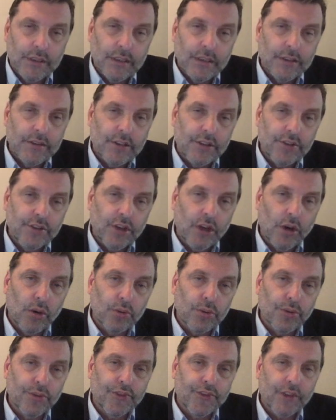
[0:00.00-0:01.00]

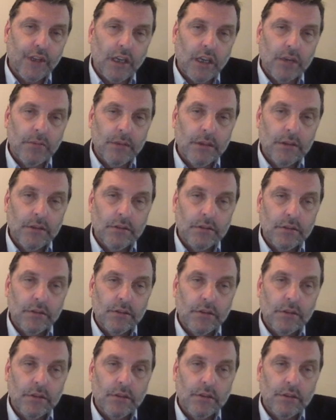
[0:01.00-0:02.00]
total sum
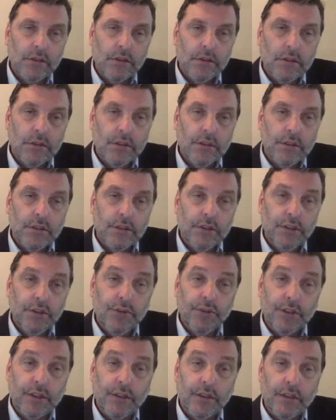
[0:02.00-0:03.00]

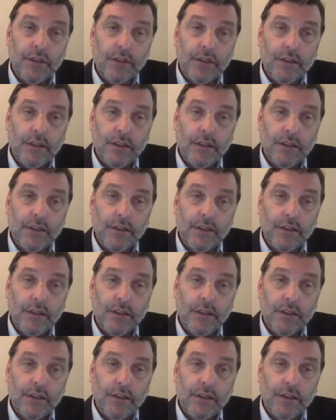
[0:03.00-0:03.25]
using